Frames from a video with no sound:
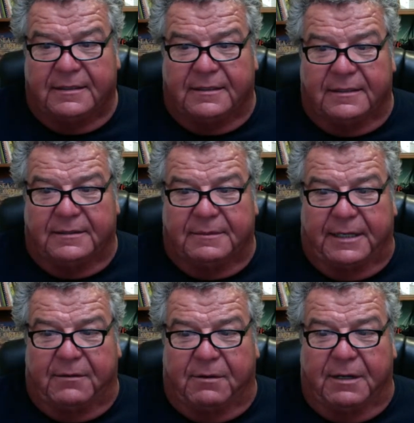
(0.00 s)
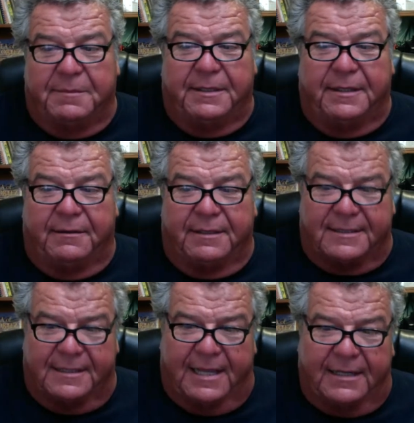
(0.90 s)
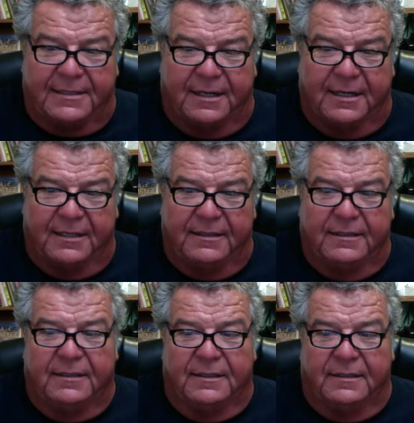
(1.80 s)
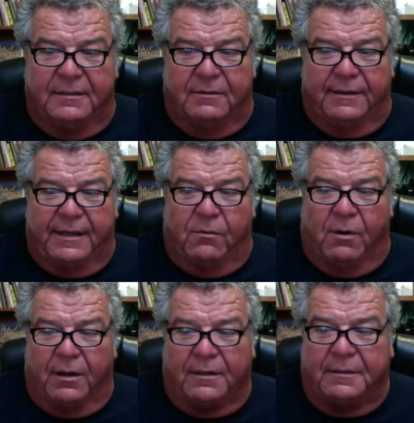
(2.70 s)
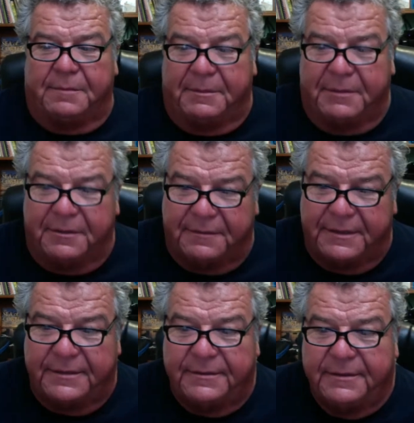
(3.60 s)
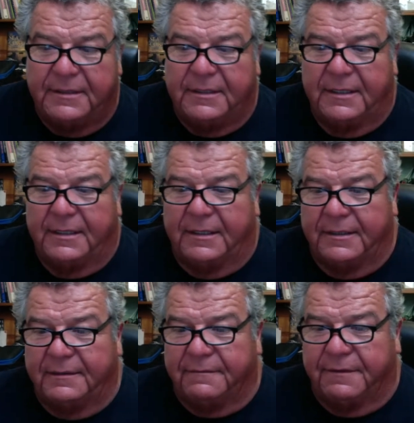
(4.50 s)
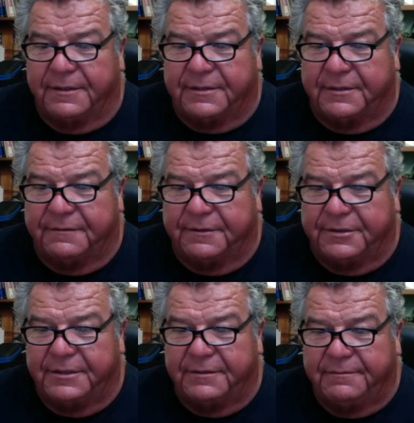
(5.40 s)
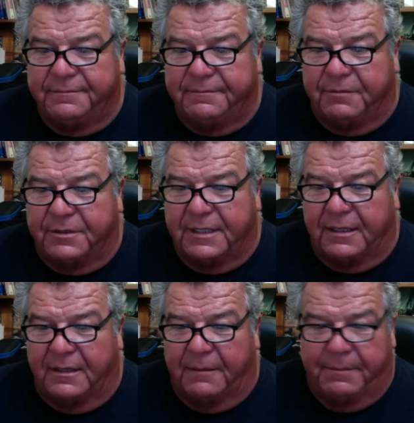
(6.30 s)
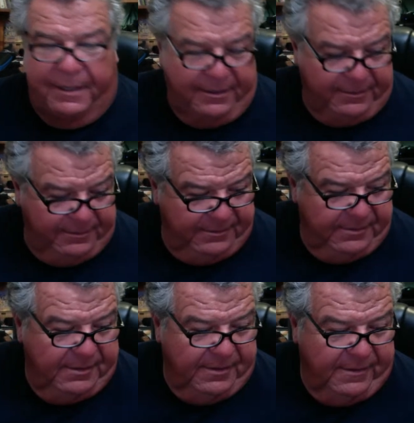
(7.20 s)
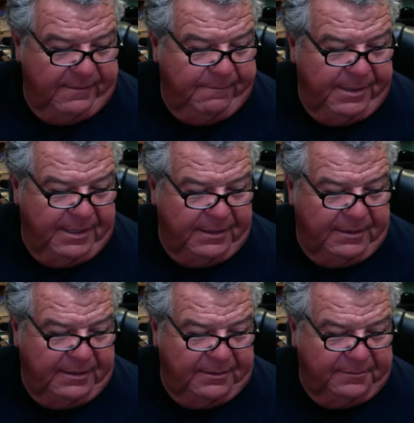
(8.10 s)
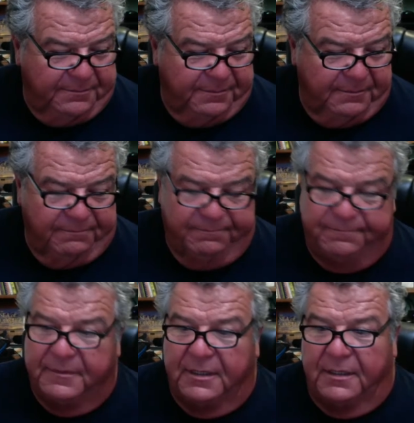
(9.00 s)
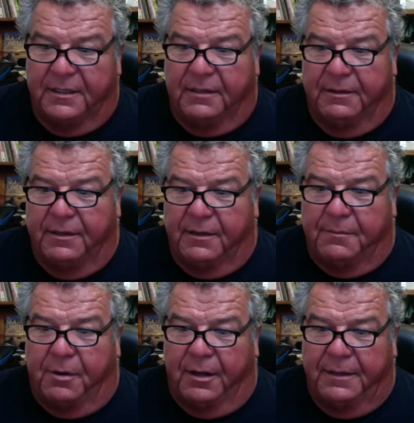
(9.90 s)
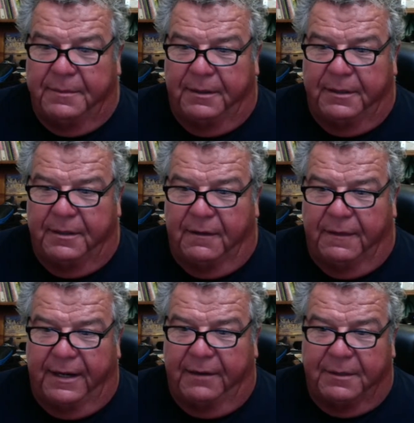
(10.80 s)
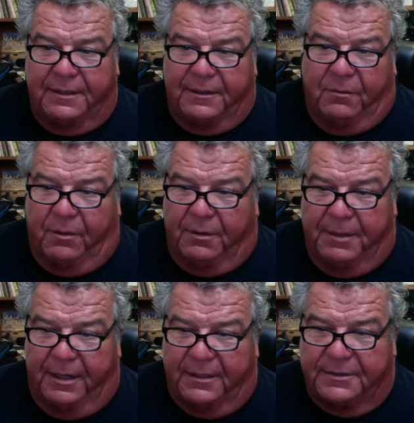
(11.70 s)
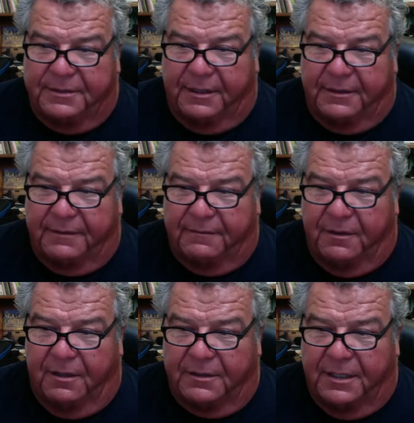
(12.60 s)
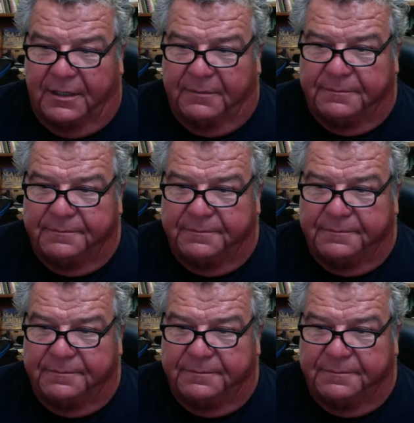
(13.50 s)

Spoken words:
I don't want to be there on a slack tide. You want that water to be moving for the surf fishing. Works out a lot better. But going on a party boat and all that, I really don't worry about it because you're out there for a long time.